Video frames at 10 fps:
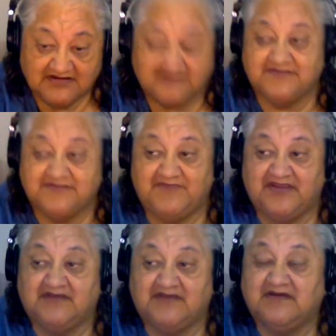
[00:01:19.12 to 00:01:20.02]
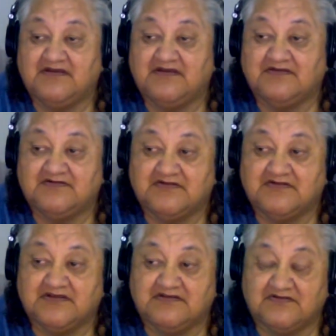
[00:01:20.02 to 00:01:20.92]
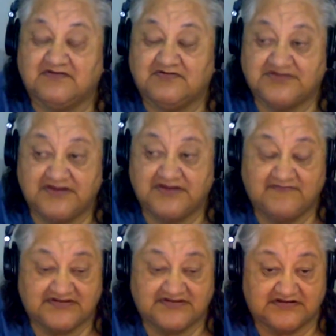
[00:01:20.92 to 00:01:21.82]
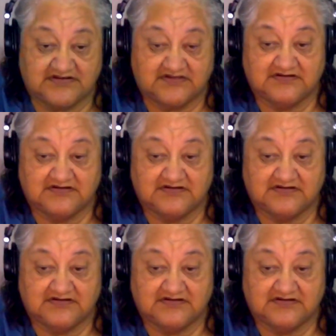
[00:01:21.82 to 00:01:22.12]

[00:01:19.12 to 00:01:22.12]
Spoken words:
Nā te mea, ko tīmata